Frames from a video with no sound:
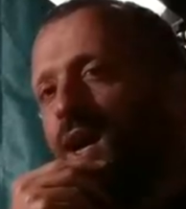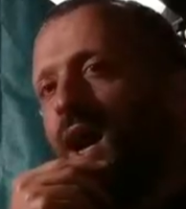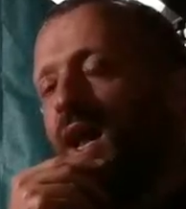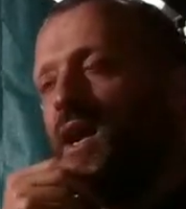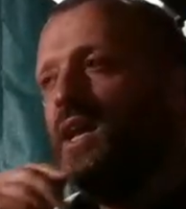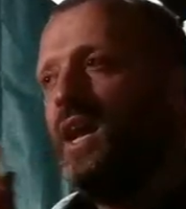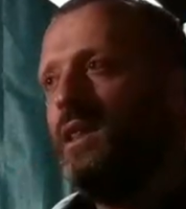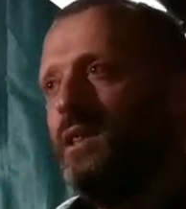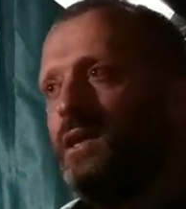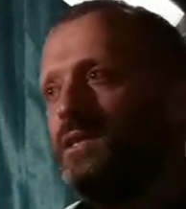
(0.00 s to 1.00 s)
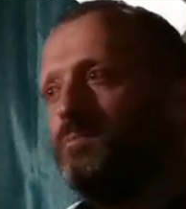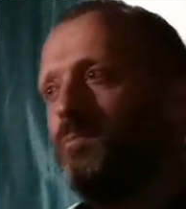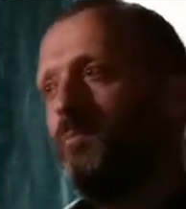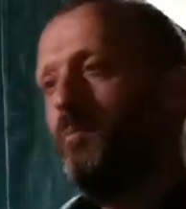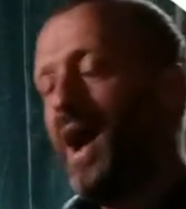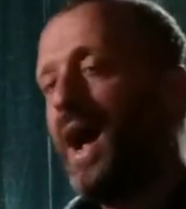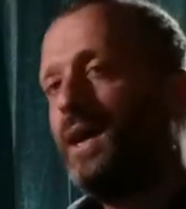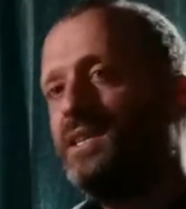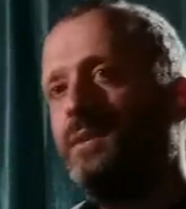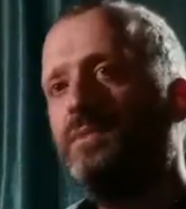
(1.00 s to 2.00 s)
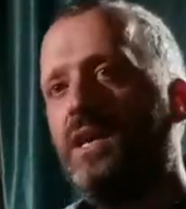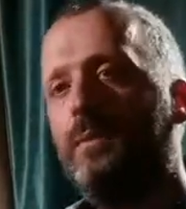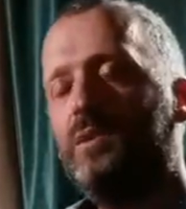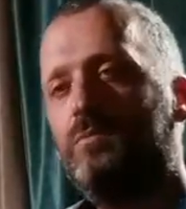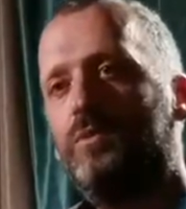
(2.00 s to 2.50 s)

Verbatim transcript: And I get things back sometimes from